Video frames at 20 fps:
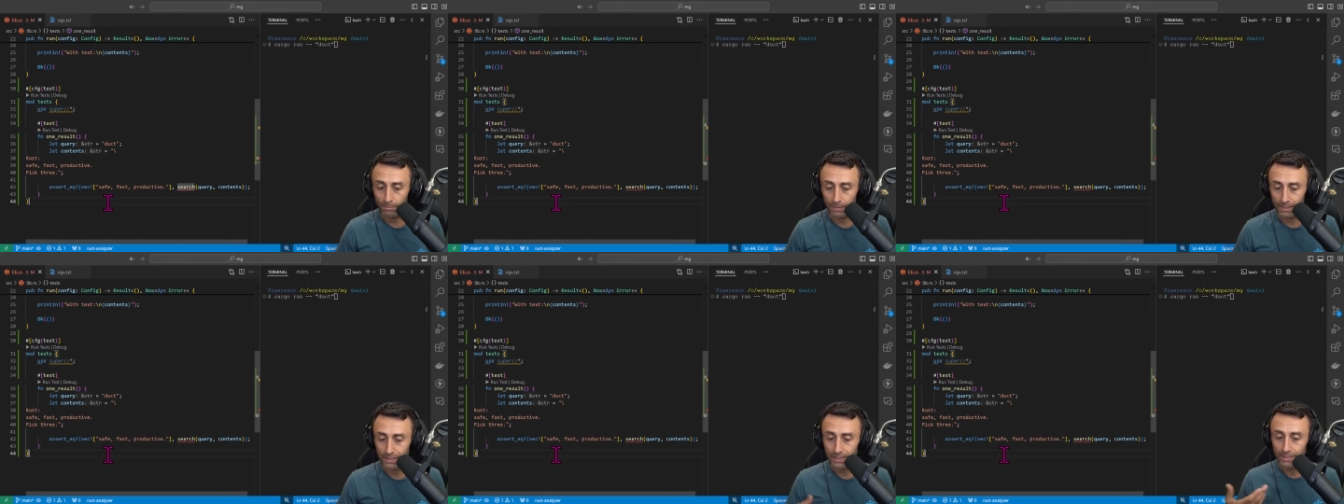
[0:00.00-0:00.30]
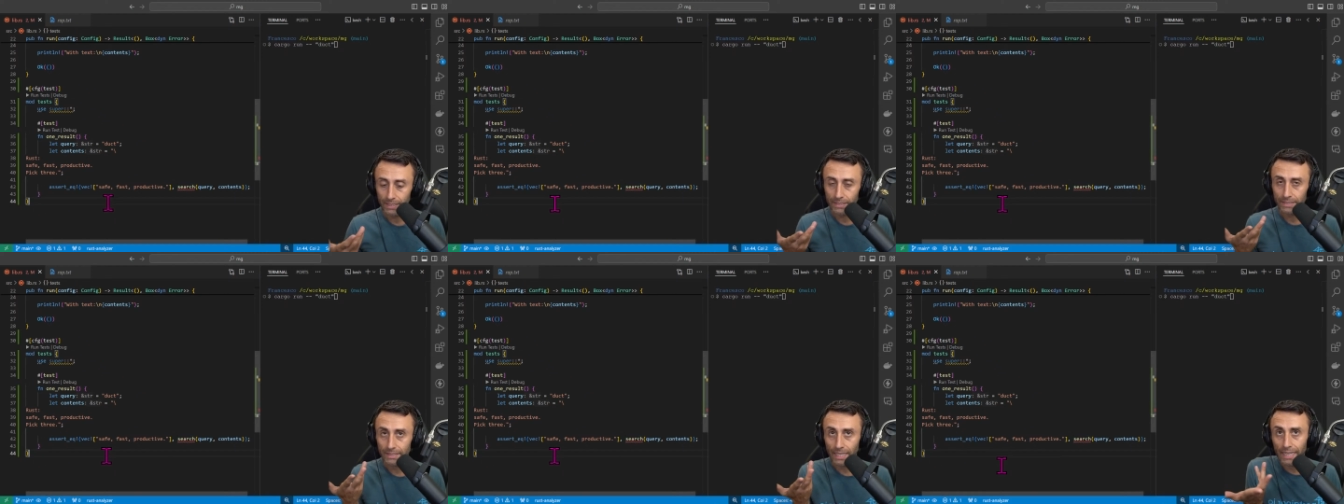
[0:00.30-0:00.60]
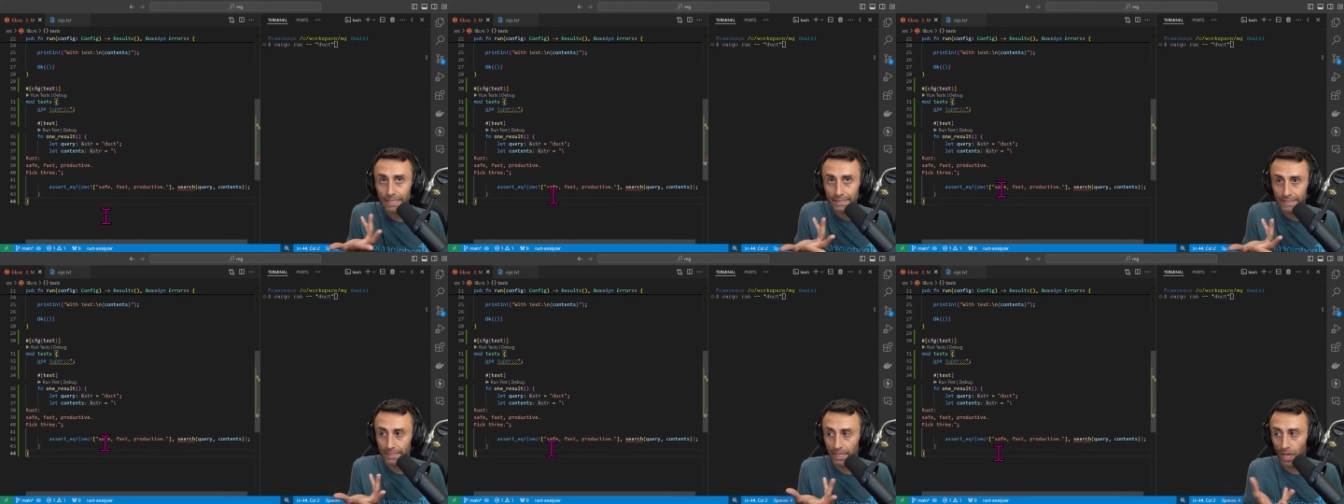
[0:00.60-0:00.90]
But this is the
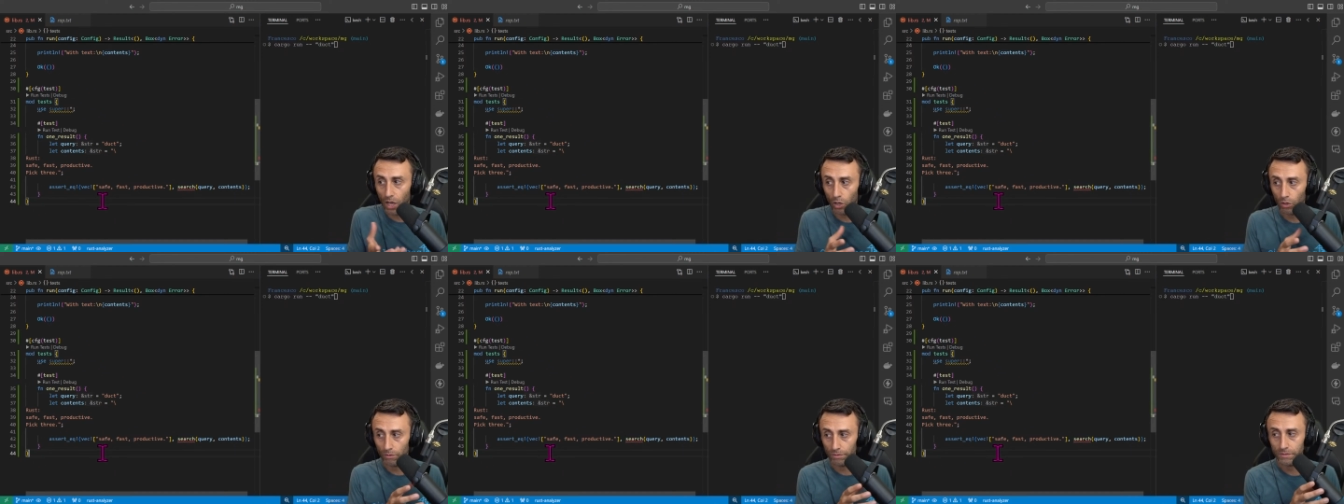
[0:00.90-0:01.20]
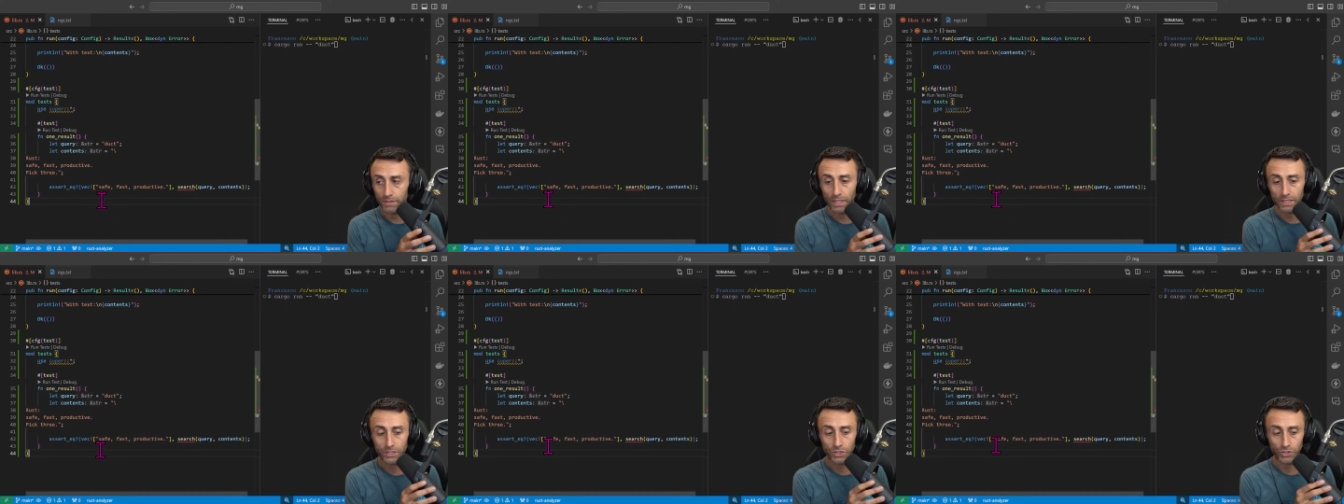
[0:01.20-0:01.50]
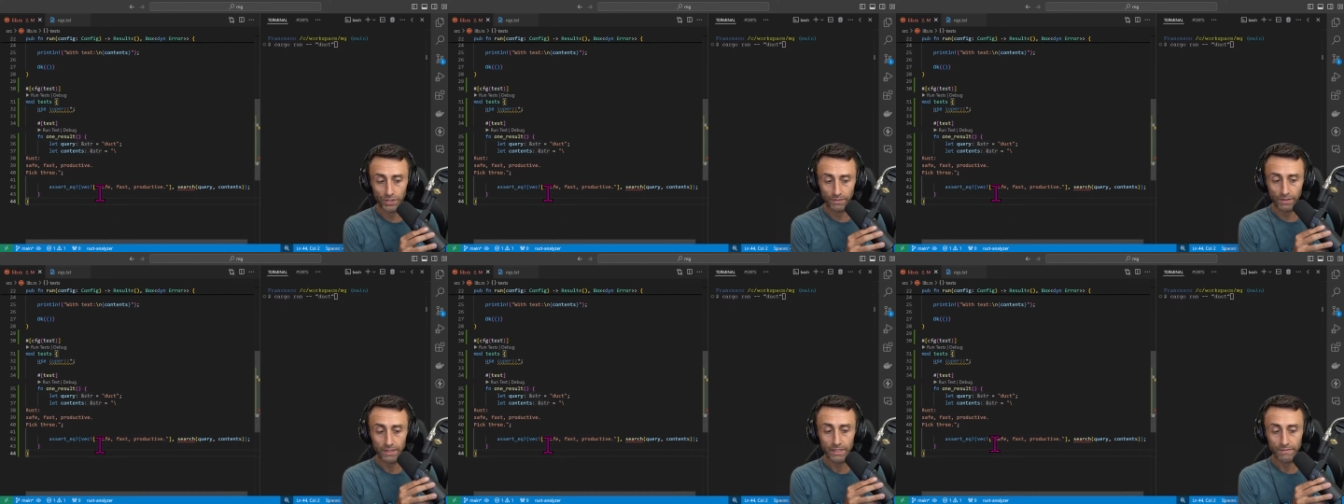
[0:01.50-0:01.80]
idea of
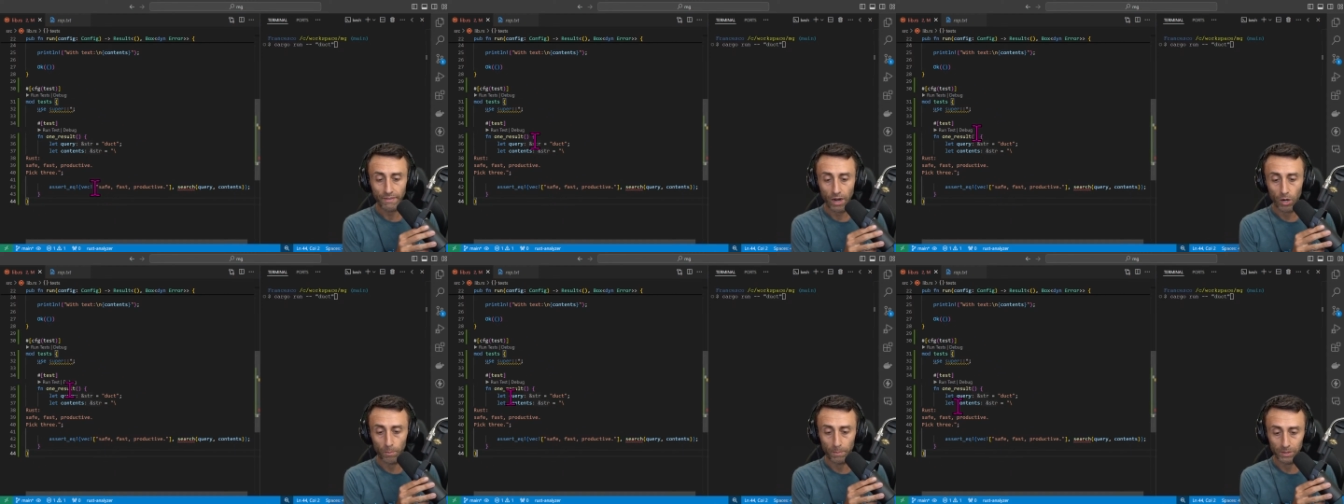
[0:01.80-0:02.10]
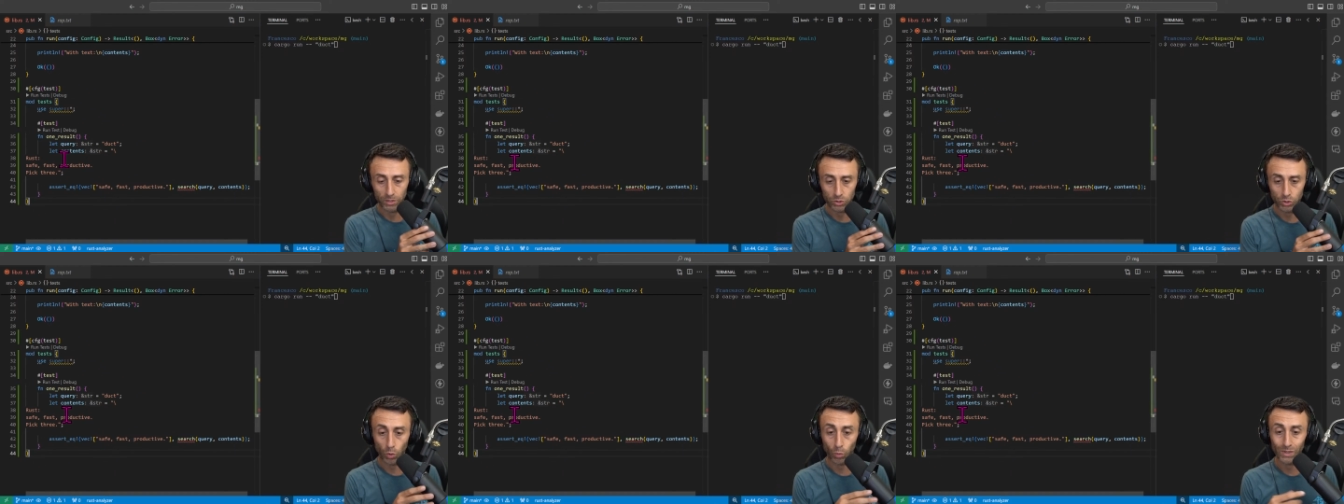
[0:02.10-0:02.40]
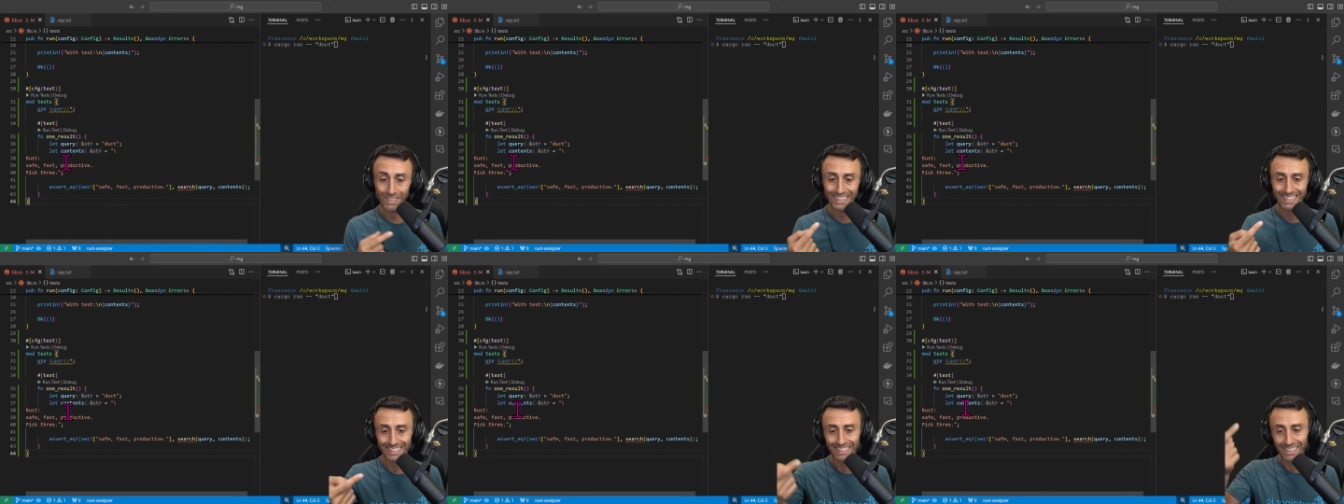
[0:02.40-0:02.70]
test-driven development. So we
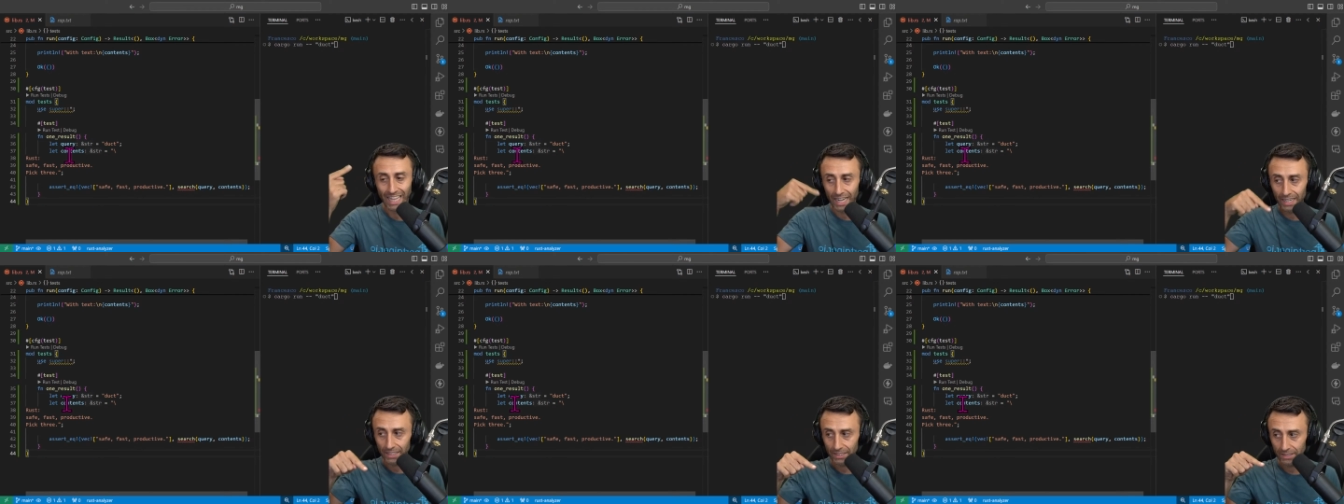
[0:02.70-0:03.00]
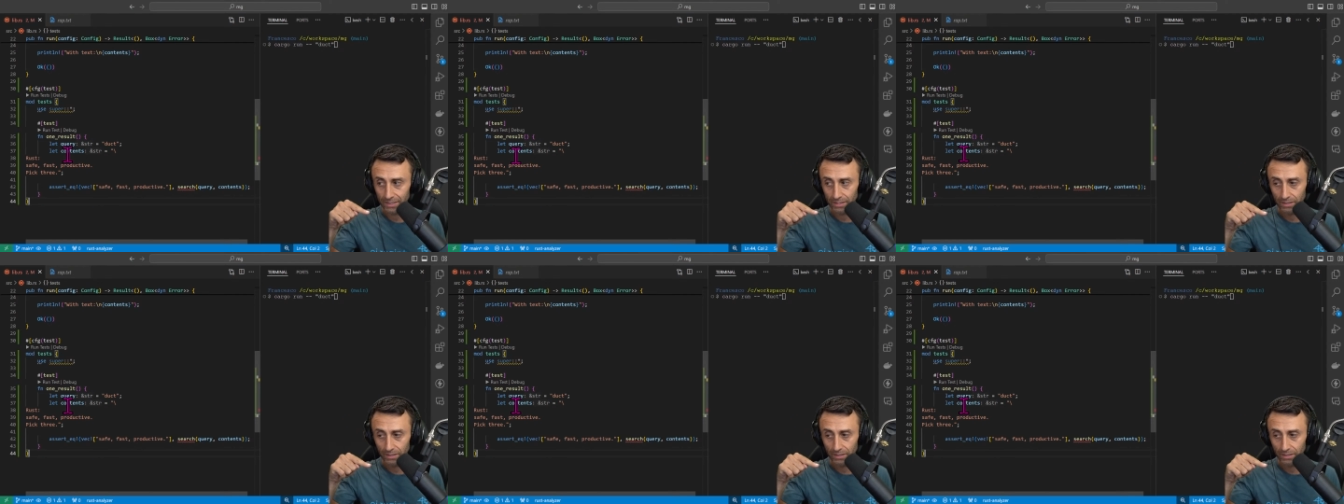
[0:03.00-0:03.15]
start